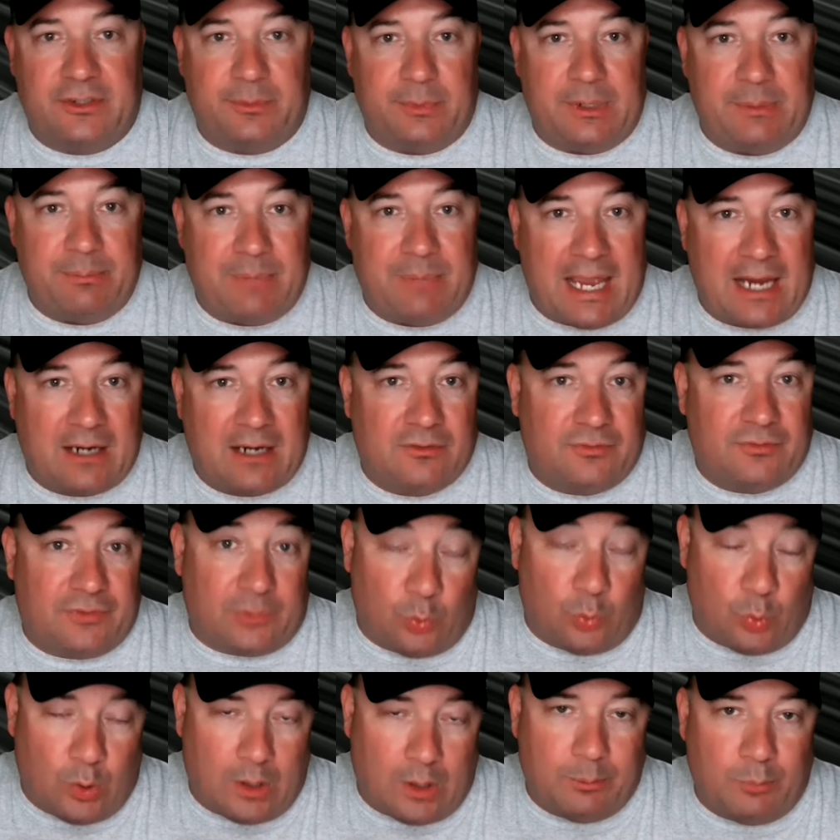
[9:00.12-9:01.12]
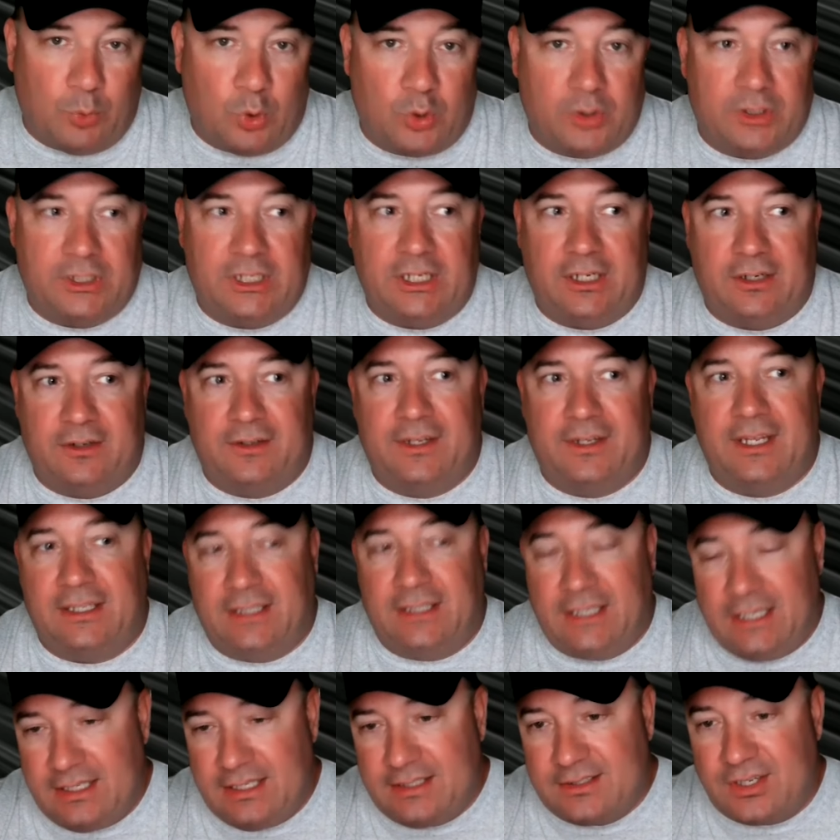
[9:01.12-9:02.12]
will be back for one more year
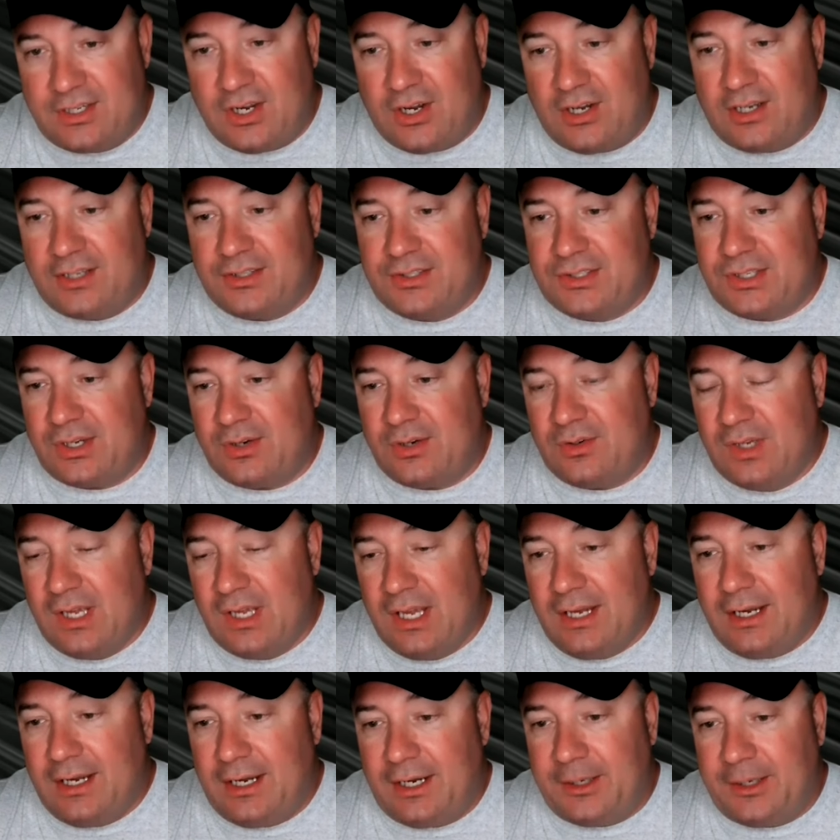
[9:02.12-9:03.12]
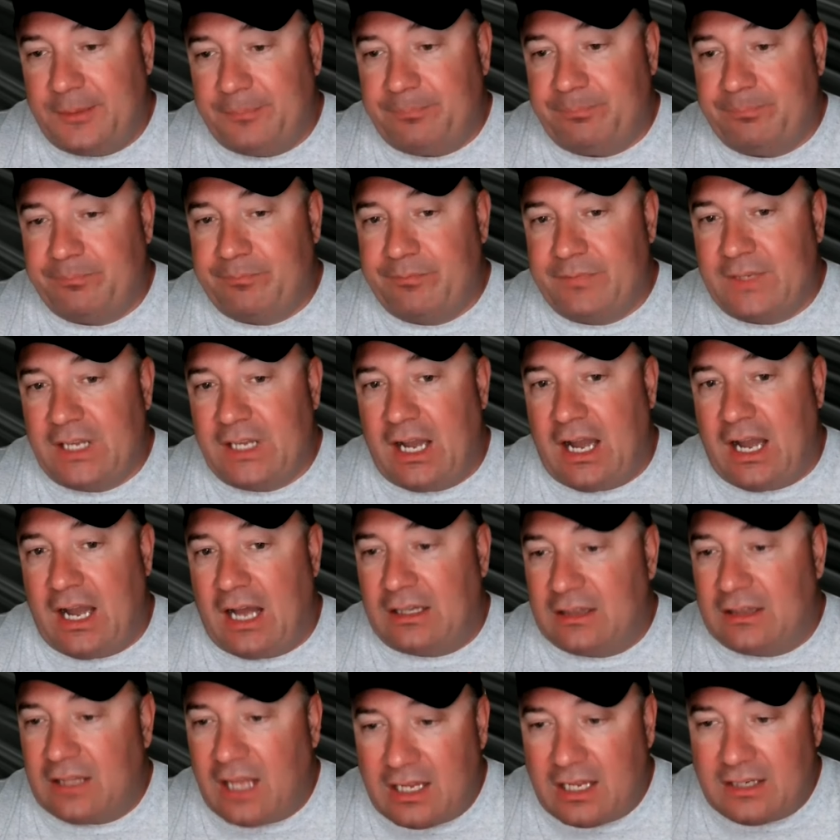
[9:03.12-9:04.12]
that he's gone. So,
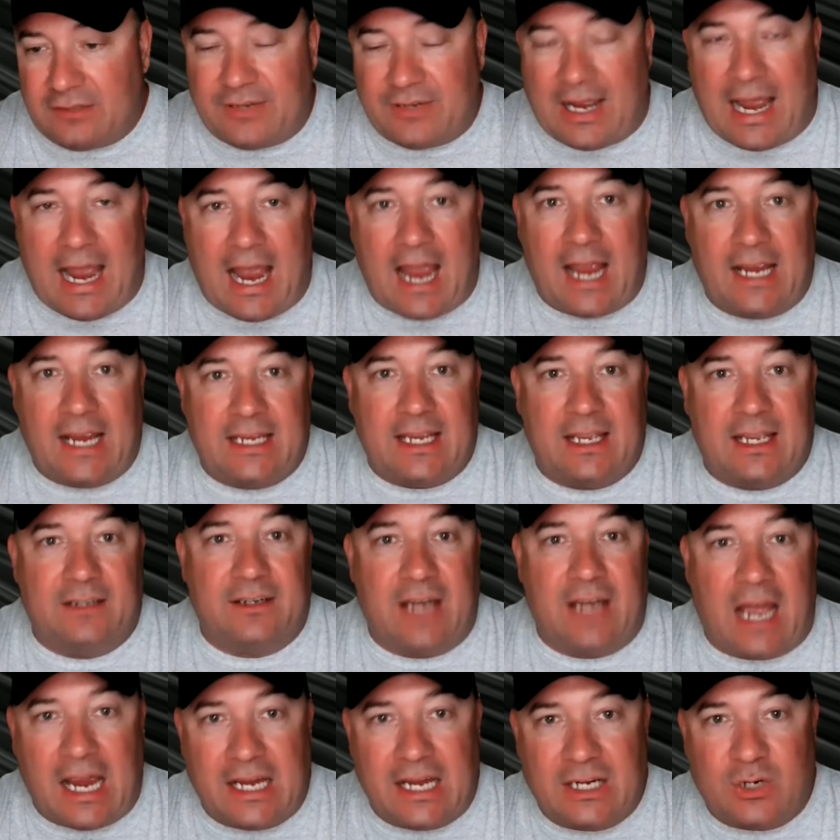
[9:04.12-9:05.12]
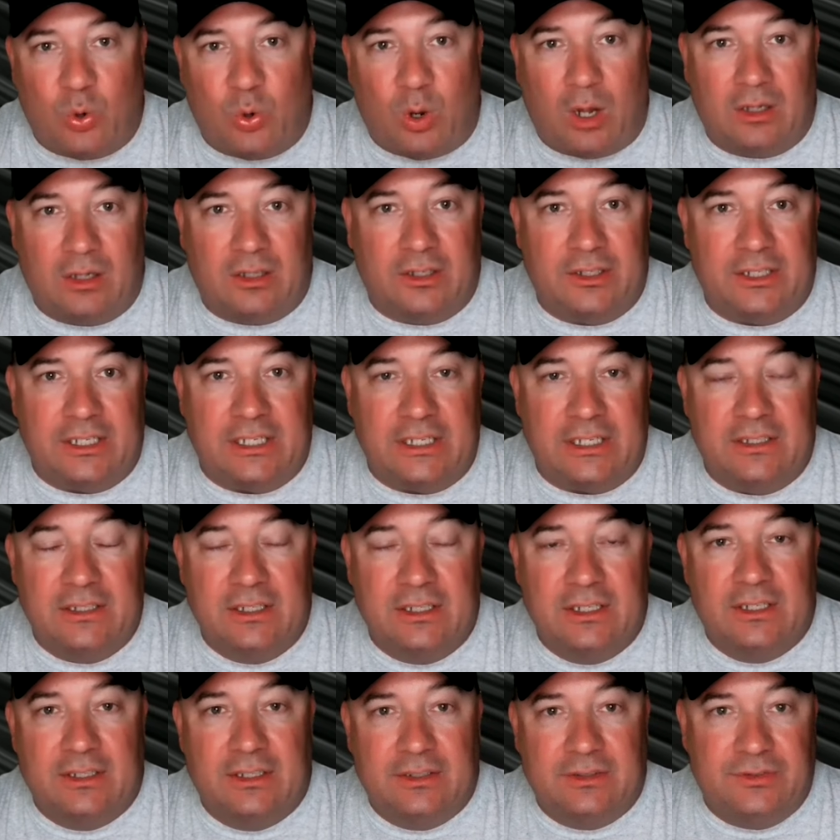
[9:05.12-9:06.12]
a lot of high-end, high-quality
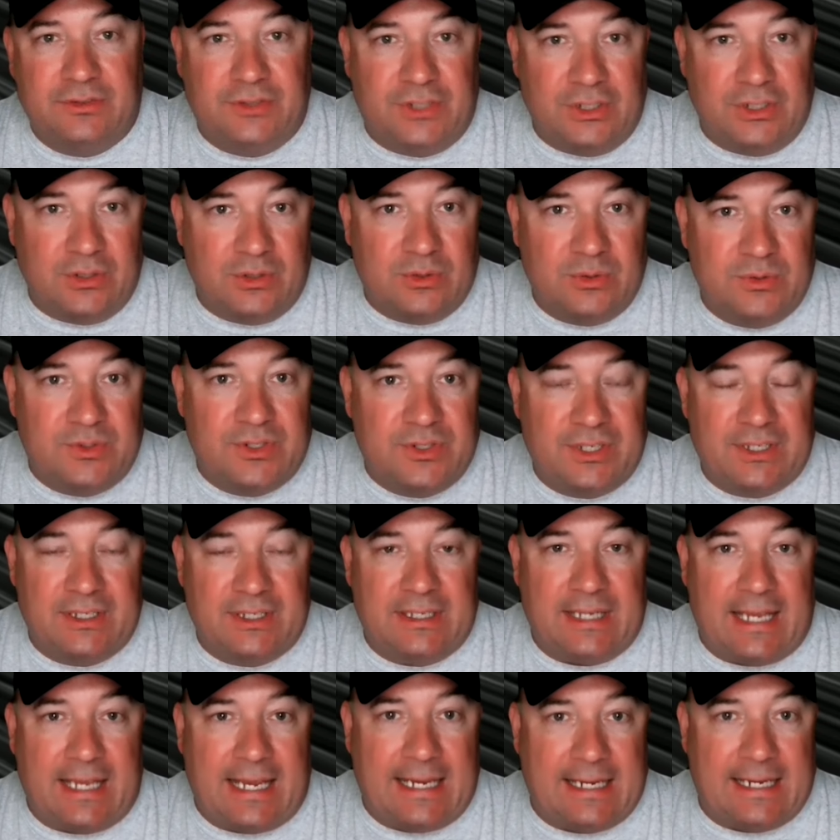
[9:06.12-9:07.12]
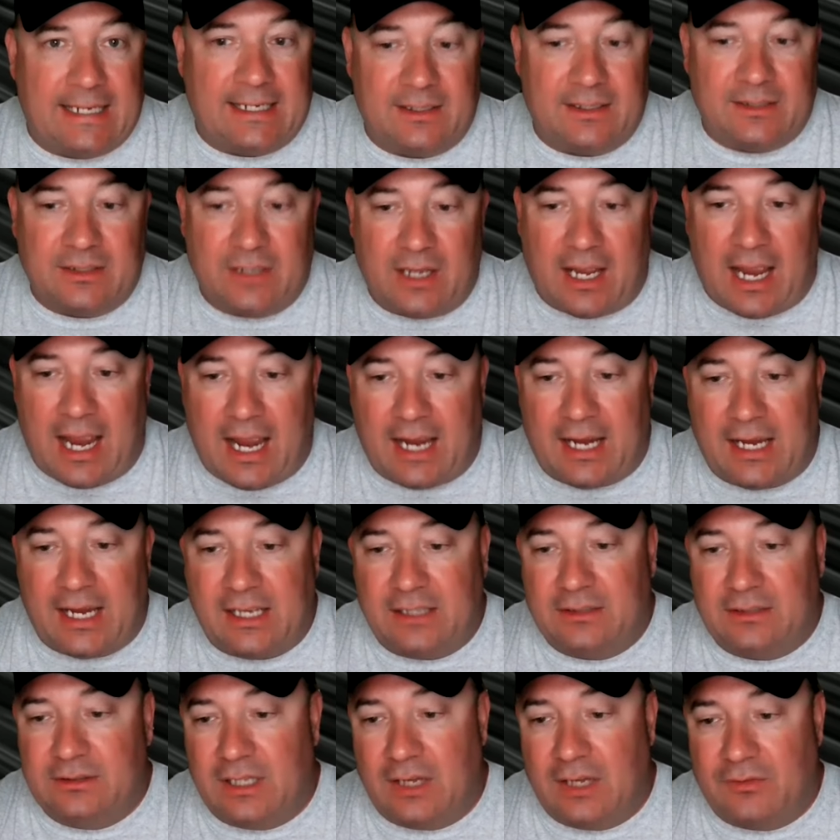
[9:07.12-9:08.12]
dudes and
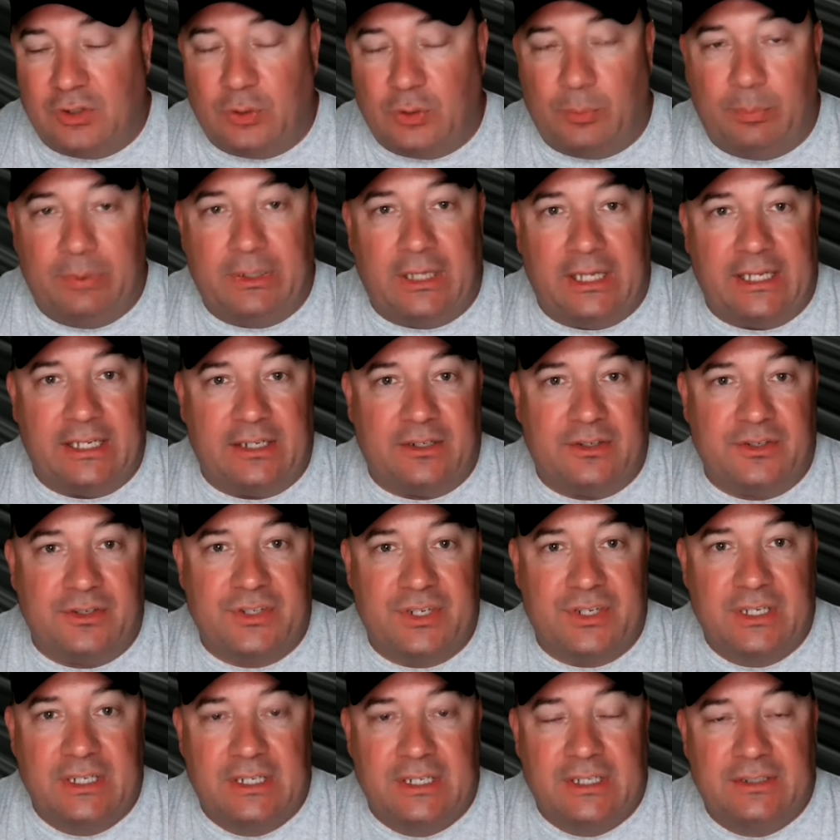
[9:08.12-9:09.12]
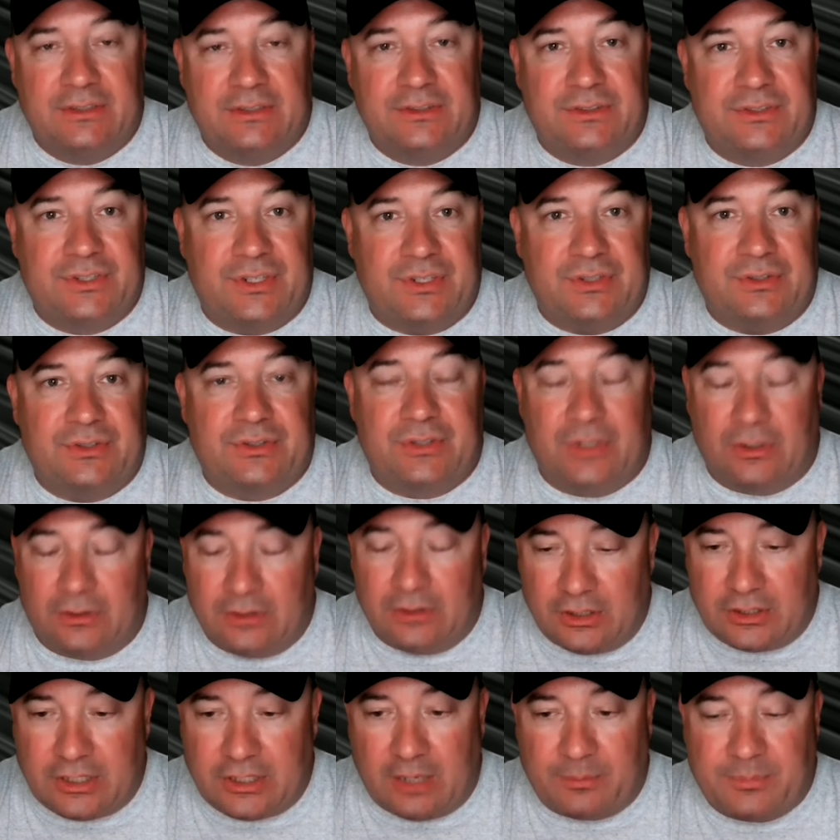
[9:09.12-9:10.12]
high-level players to
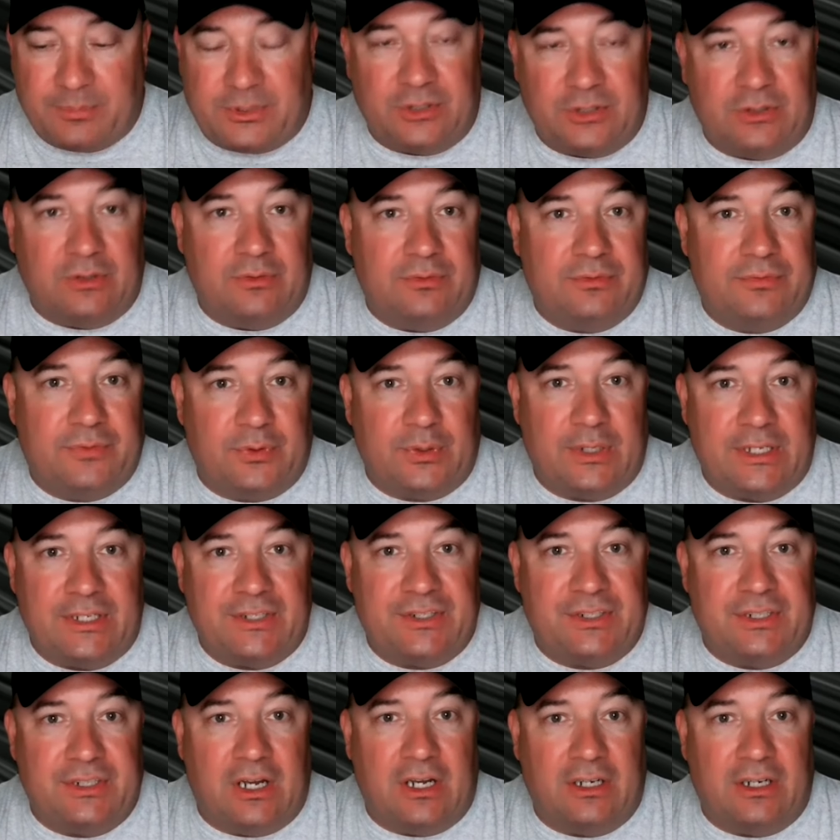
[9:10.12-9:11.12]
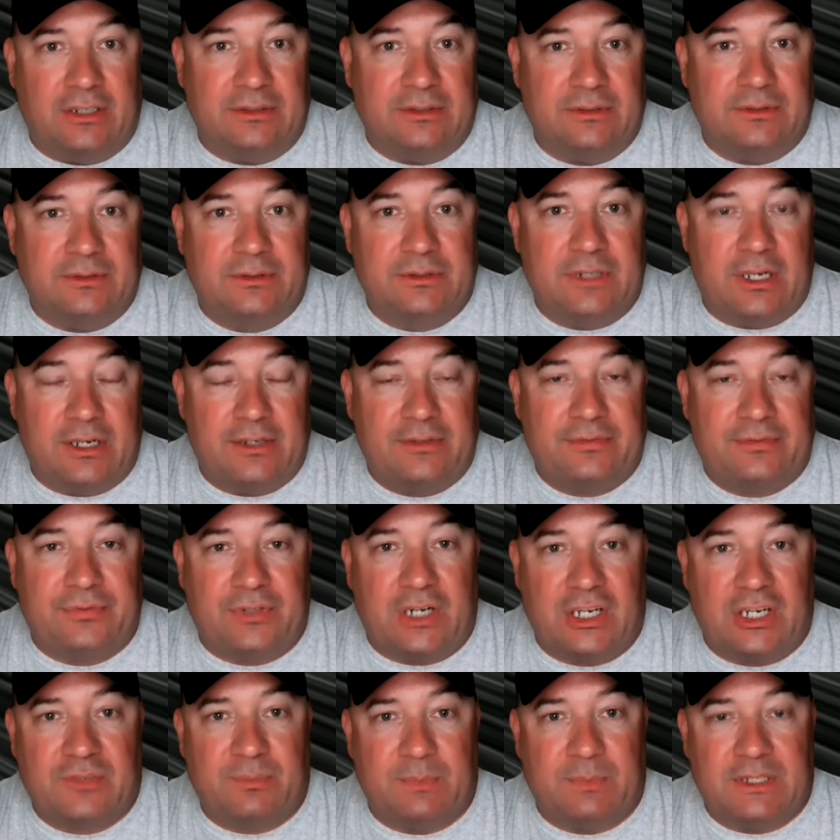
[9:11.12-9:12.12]
look up to for these young
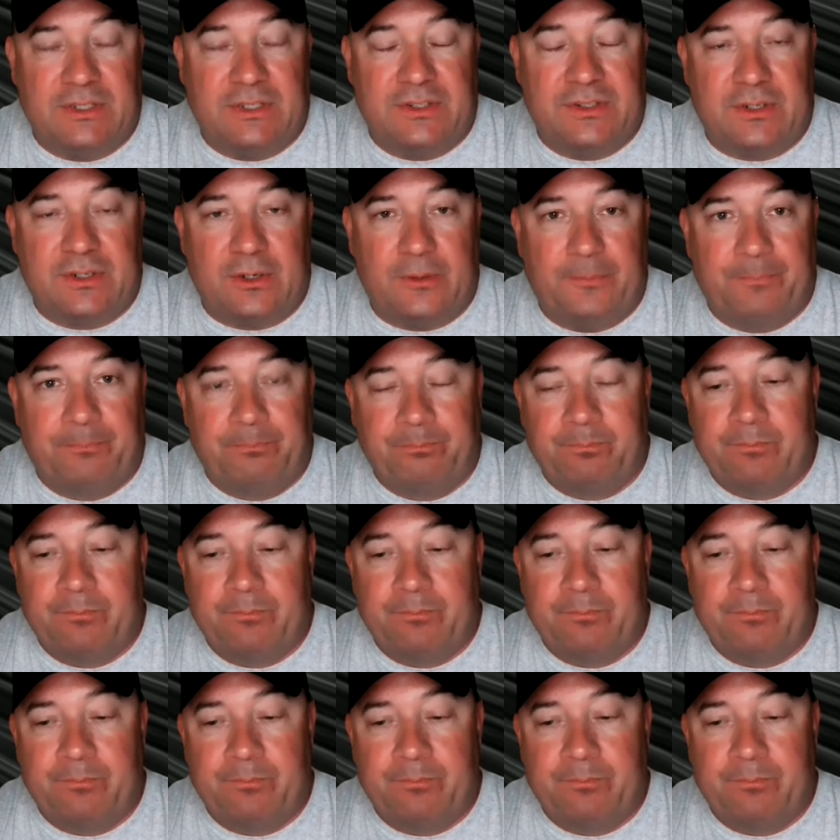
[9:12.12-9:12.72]
freshmen. So,